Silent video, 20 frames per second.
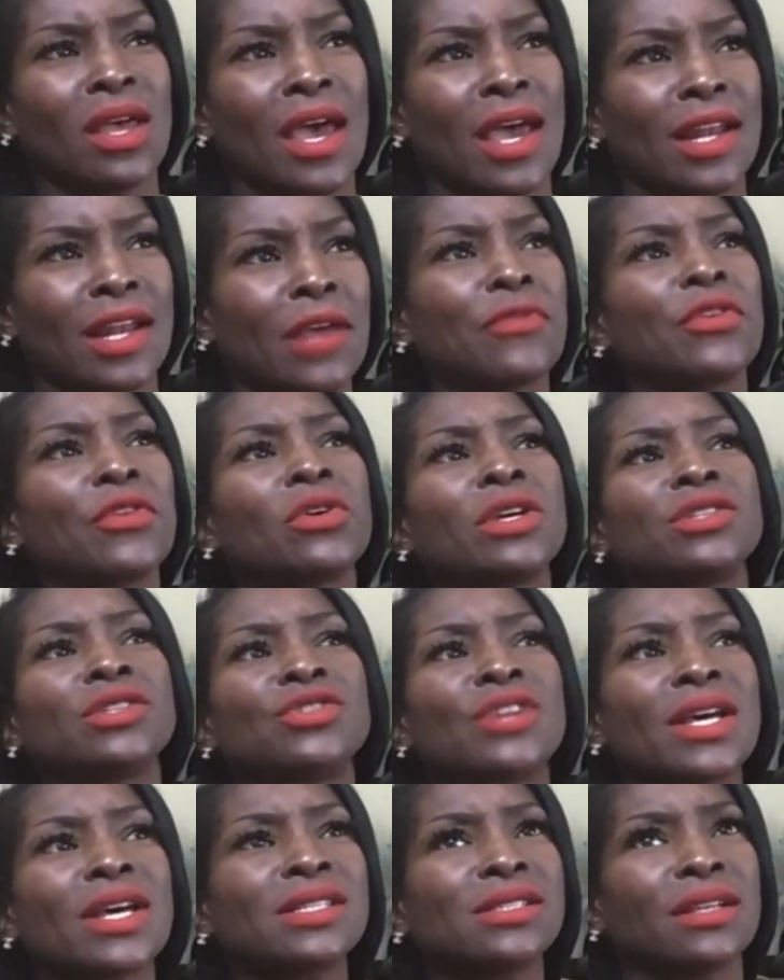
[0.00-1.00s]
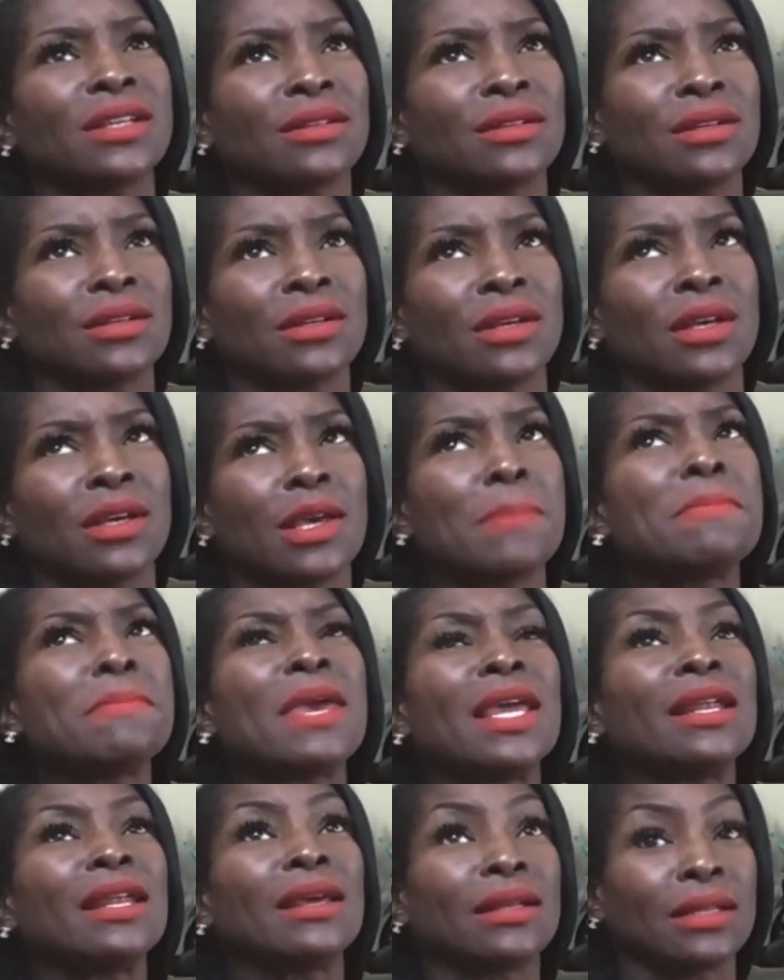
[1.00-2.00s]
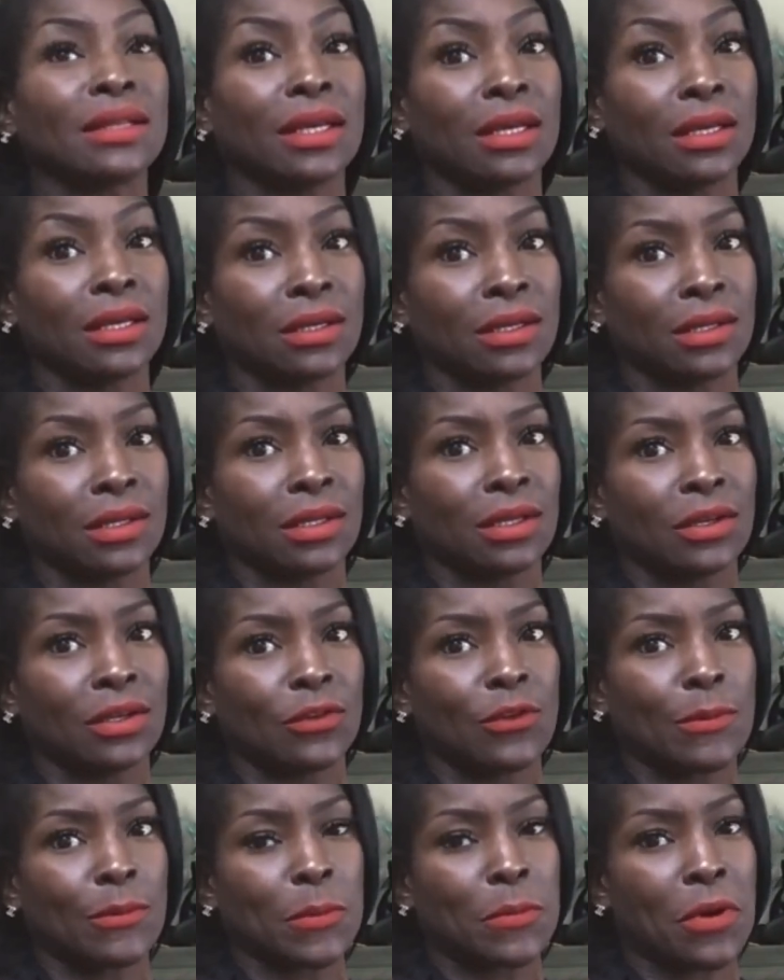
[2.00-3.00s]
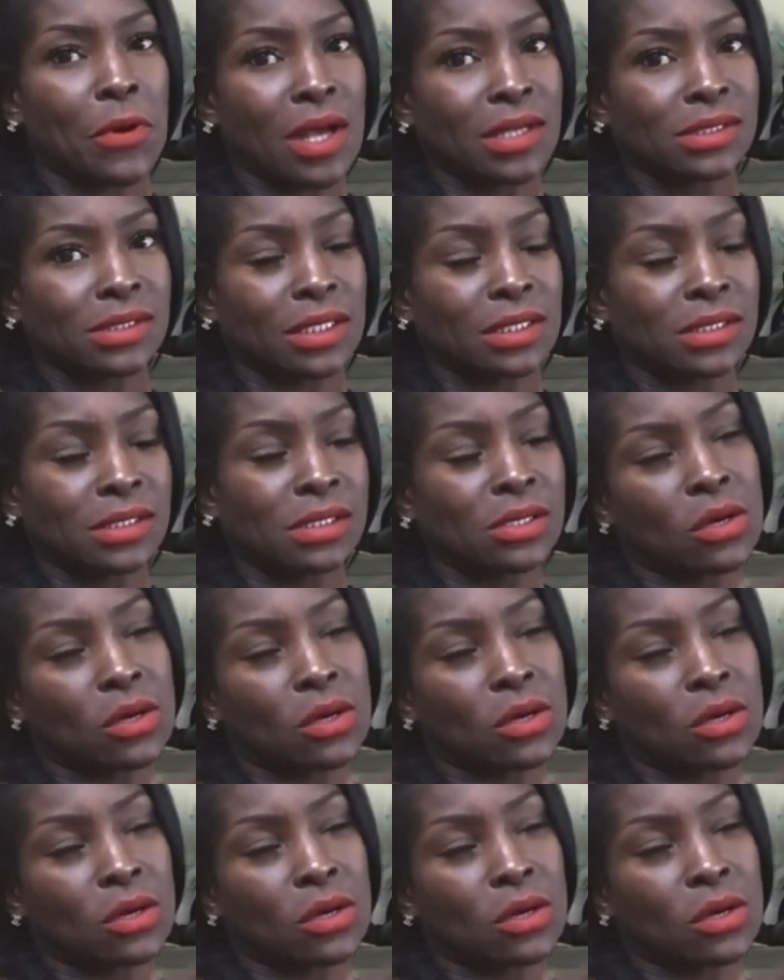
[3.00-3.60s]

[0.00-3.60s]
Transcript: and I feel congested immediately from the process.